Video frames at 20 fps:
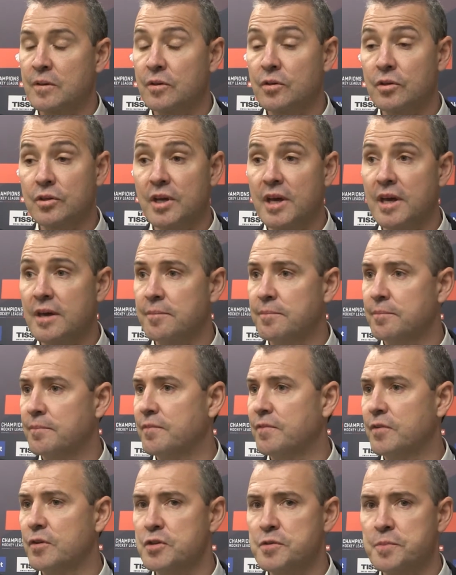Good game.
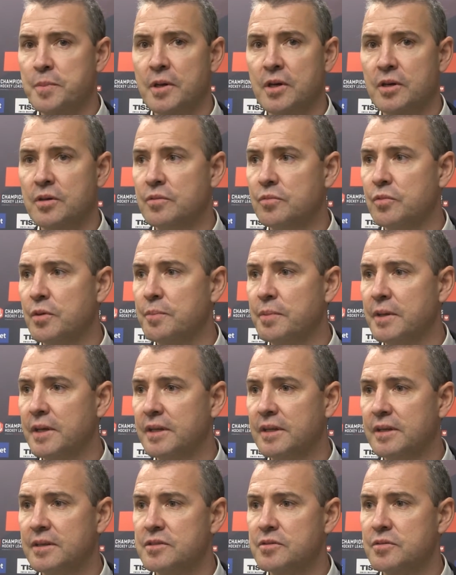First period, we
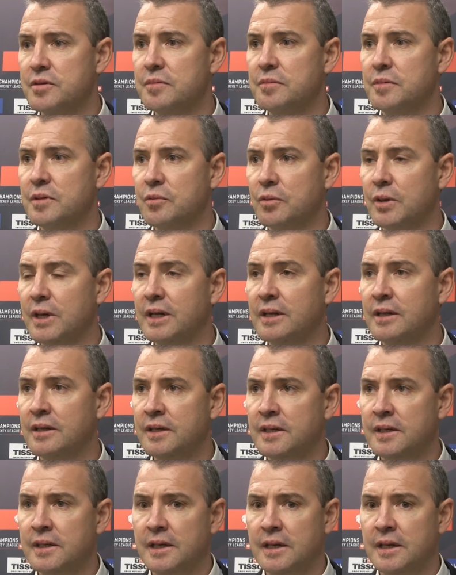played extremely well.